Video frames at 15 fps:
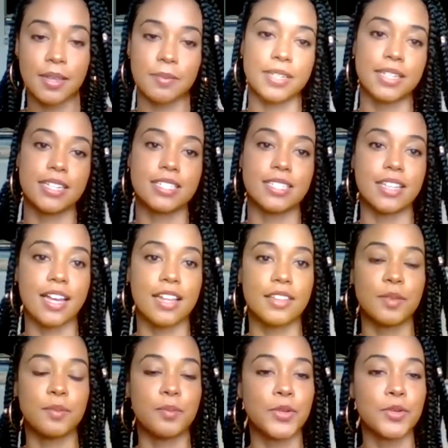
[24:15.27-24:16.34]
because a lot of
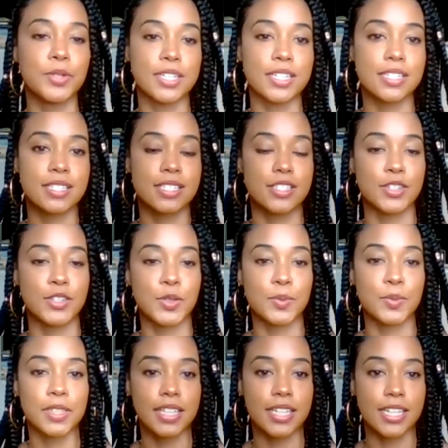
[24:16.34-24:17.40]
the mucus is
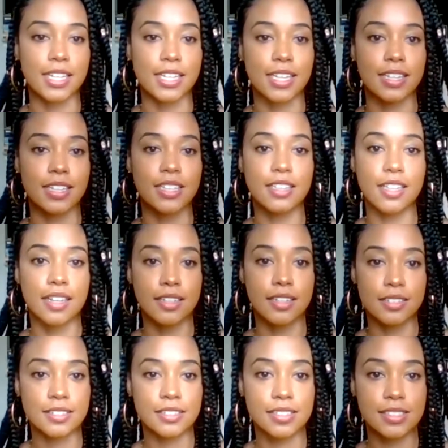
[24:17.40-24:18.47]
accumulating in the
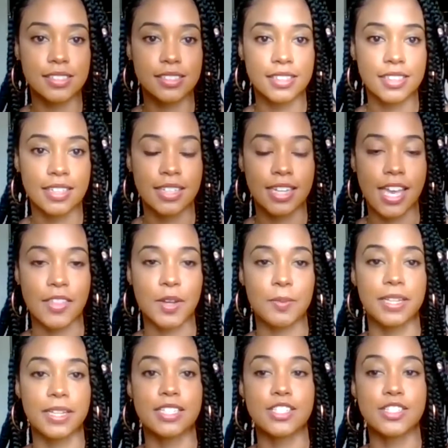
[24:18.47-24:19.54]
lungs, and then it
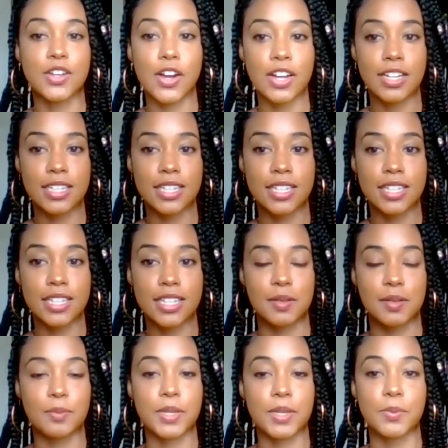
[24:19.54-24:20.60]
begins to harden,
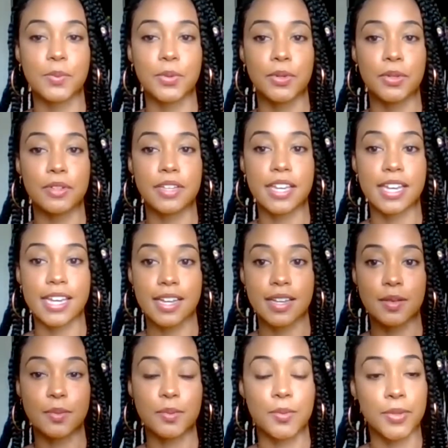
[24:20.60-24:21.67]
and then people
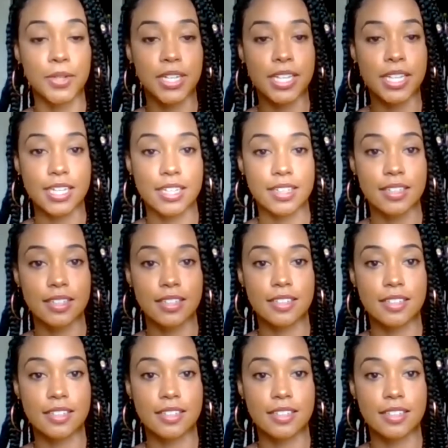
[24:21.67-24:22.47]
can't breathe,